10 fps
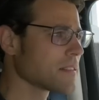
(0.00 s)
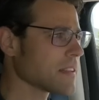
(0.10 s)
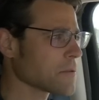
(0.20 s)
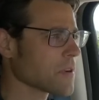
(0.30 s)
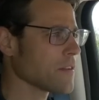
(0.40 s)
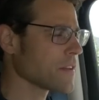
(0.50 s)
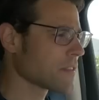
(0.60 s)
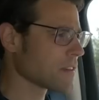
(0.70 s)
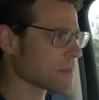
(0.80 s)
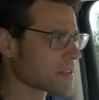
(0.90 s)
Now driving
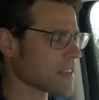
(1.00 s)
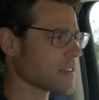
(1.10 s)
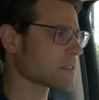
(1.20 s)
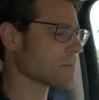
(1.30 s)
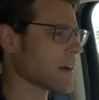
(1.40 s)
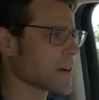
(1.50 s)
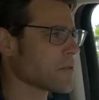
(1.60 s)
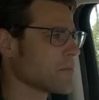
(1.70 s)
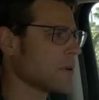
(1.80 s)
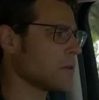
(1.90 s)
the Mercedes
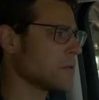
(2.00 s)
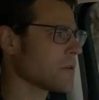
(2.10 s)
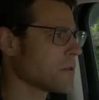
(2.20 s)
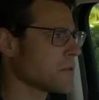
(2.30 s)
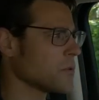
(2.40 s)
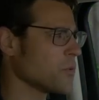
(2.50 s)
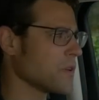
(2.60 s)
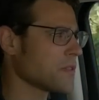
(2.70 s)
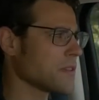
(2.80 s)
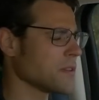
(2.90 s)
Marco Polo
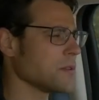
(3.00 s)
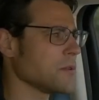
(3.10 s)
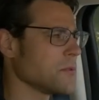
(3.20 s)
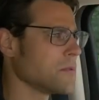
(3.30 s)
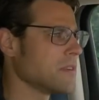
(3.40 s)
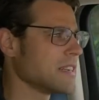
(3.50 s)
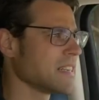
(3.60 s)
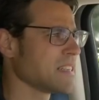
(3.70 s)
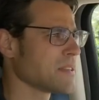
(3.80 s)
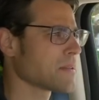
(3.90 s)
with the new
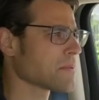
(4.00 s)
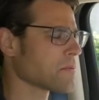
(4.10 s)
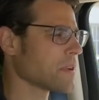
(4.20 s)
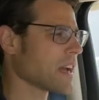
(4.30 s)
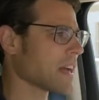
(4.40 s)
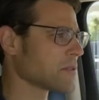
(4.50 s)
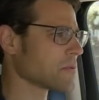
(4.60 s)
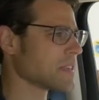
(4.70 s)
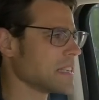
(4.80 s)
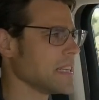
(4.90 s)

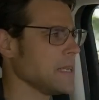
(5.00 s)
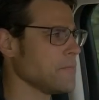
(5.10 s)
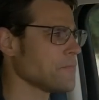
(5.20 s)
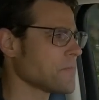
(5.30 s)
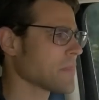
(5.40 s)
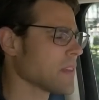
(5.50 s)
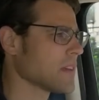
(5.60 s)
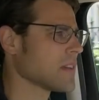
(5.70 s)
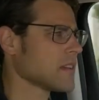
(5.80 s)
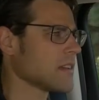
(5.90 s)
300D.
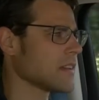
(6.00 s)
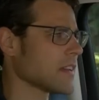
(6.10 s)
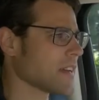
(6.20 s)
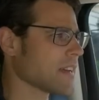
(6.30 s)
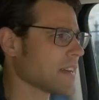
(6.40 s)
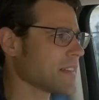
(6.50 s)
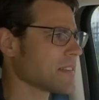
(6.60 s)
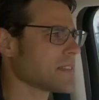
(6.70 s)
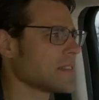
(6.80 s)
And